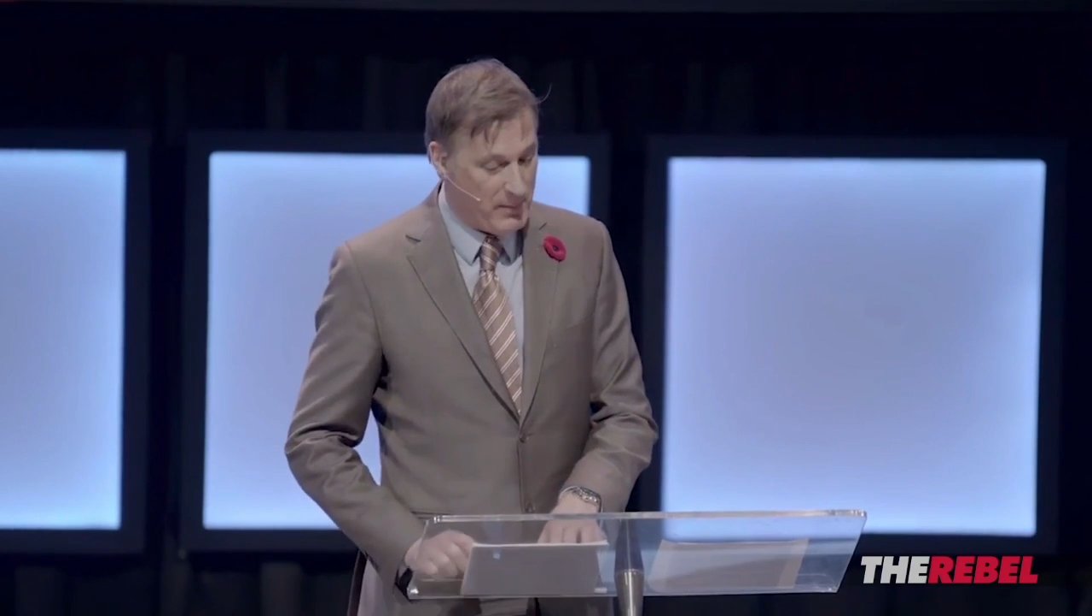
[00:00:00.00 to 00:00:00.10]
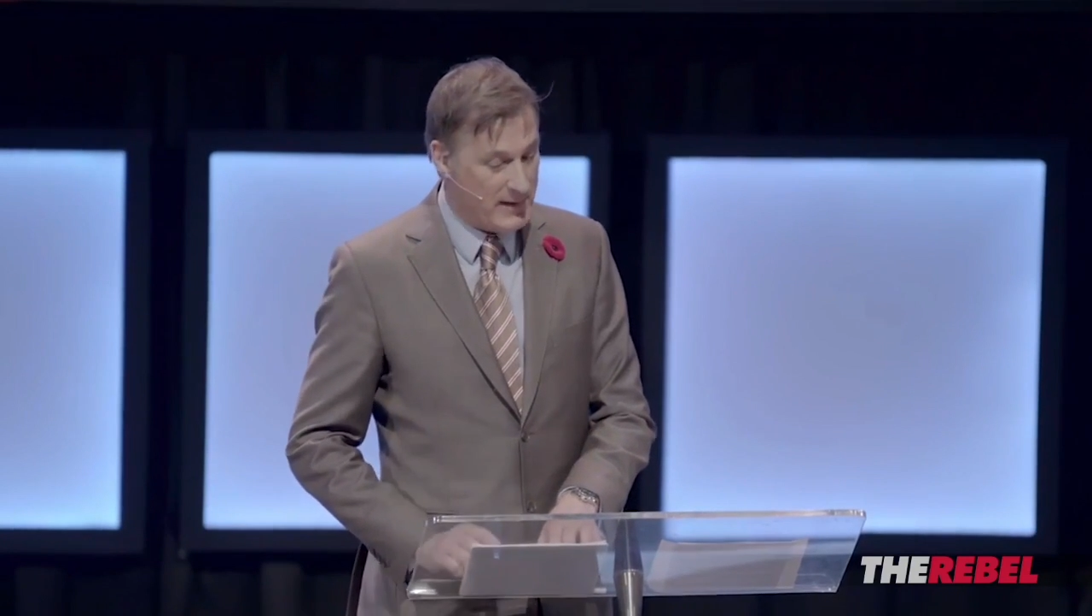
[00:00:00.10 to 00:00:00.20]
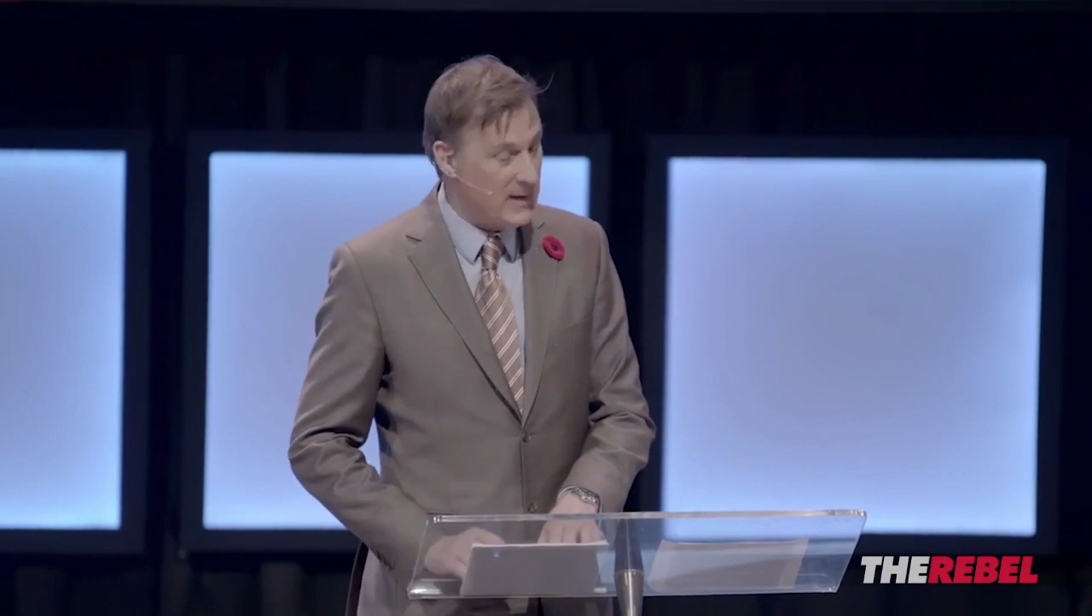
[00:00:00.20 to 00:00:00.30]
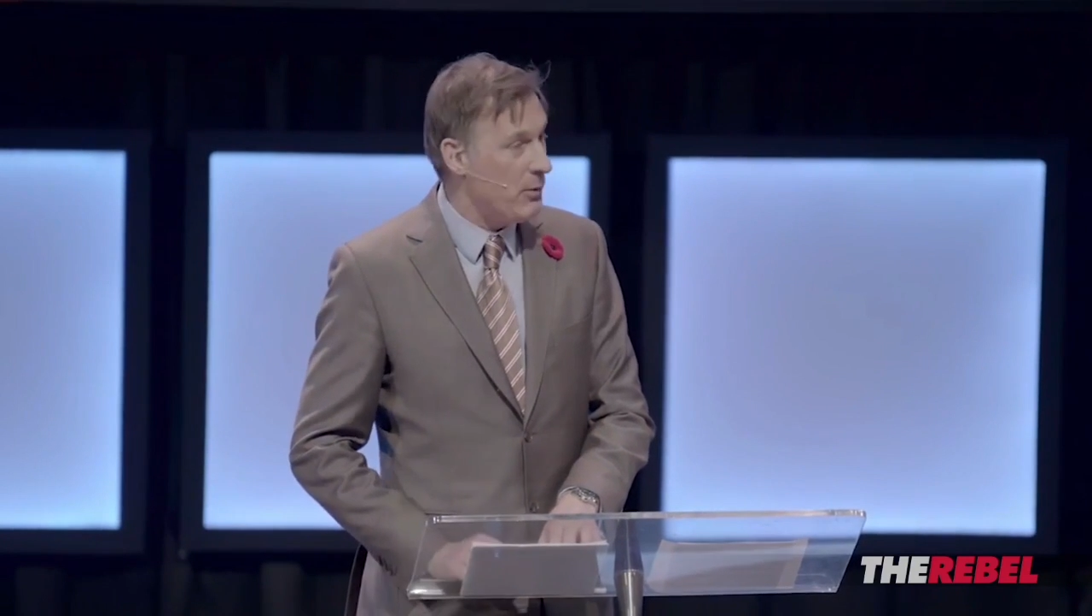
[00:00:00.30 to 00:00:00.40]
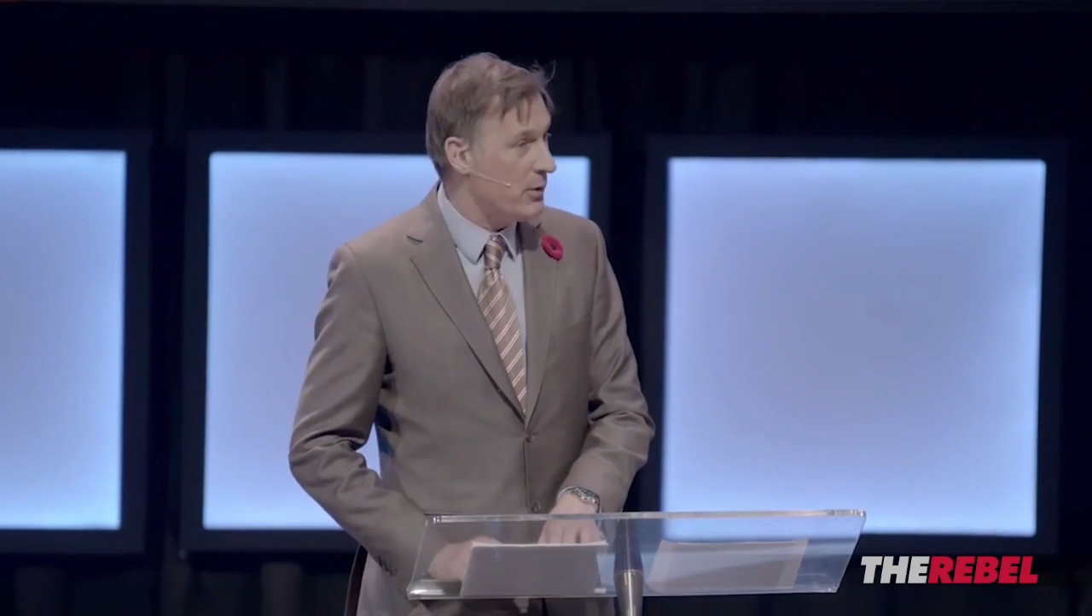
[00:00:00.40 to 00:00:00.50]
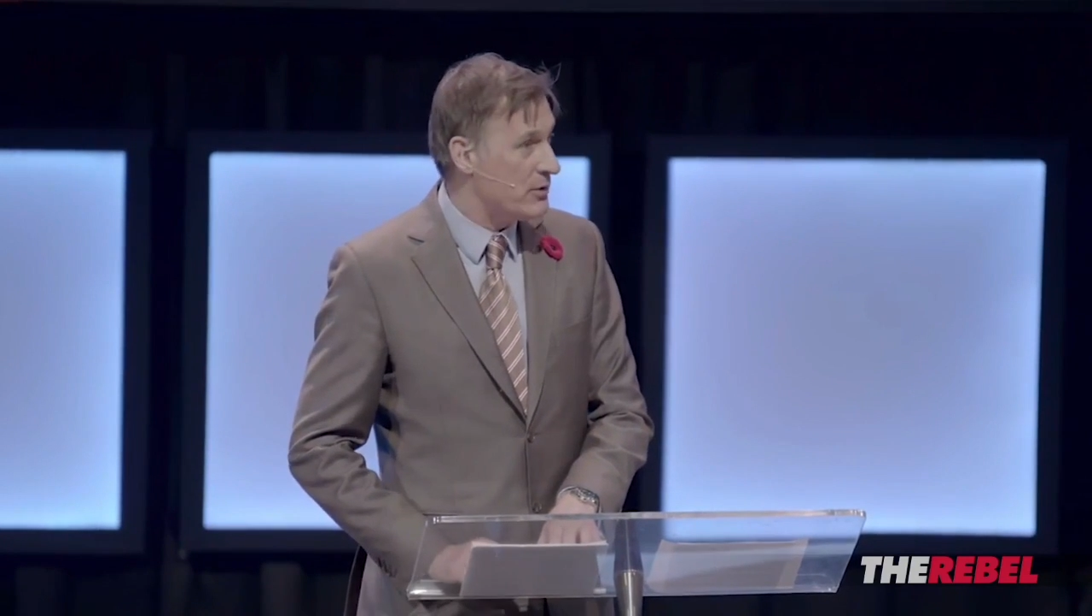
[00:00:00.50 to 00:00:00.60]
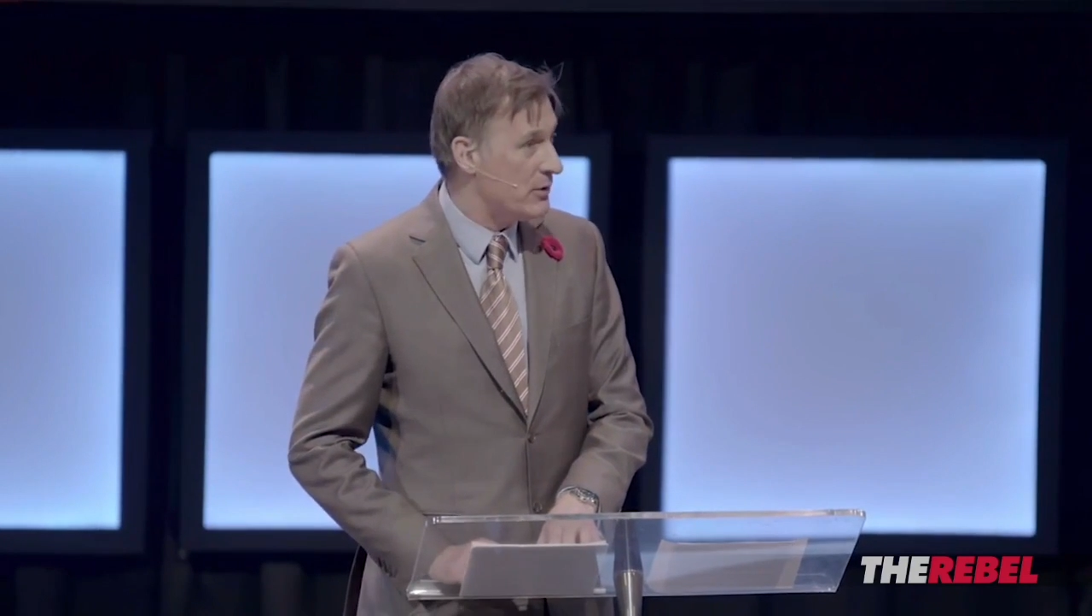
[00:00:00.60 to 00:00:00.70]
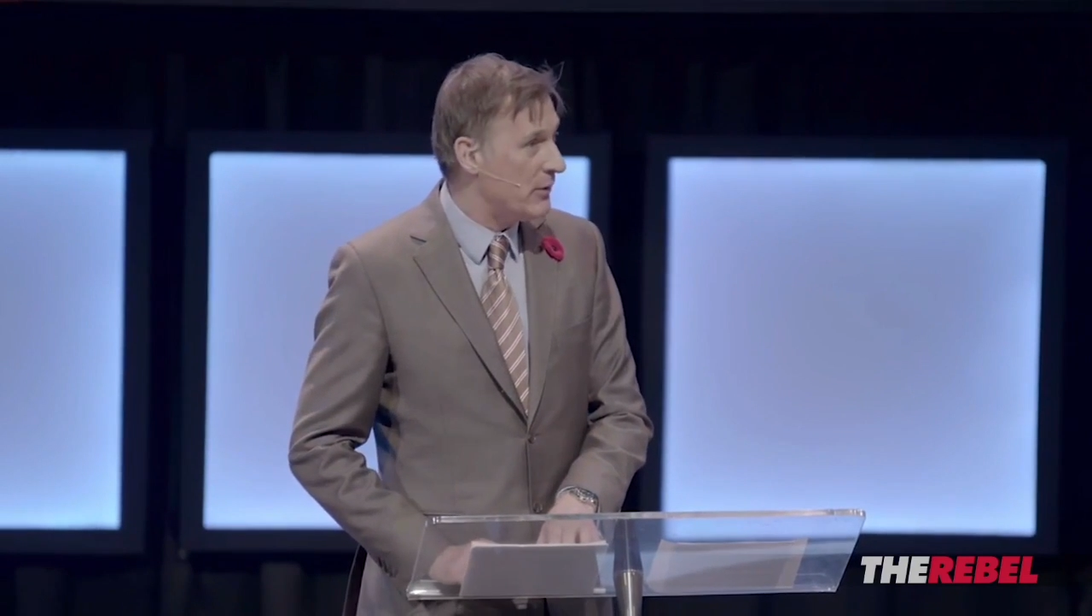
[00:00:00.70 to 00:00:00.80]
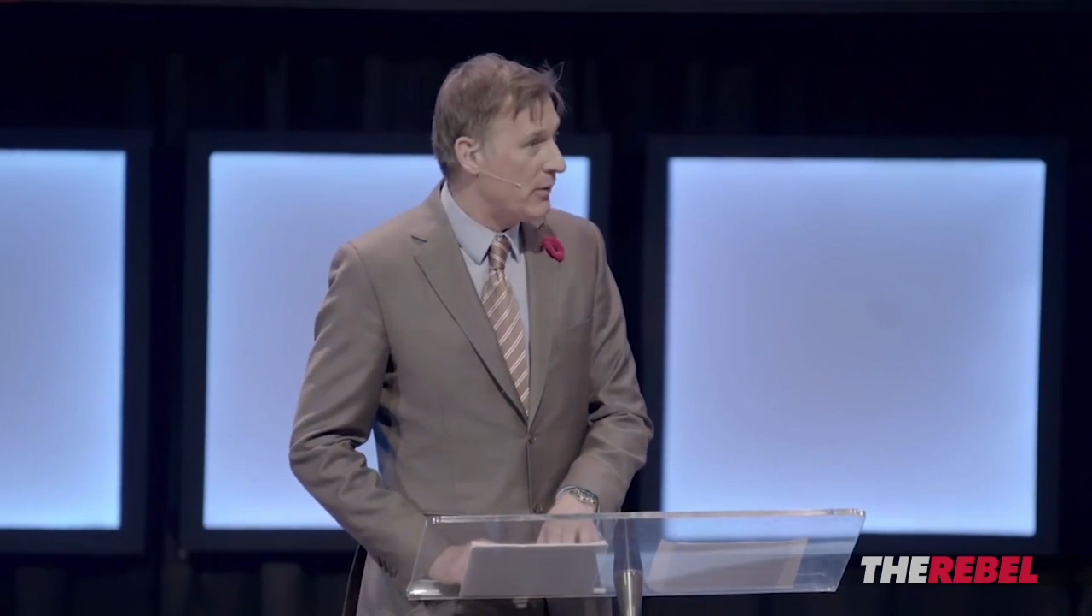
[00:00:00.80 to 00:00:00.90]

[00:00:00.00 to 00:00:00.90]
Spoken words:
my departure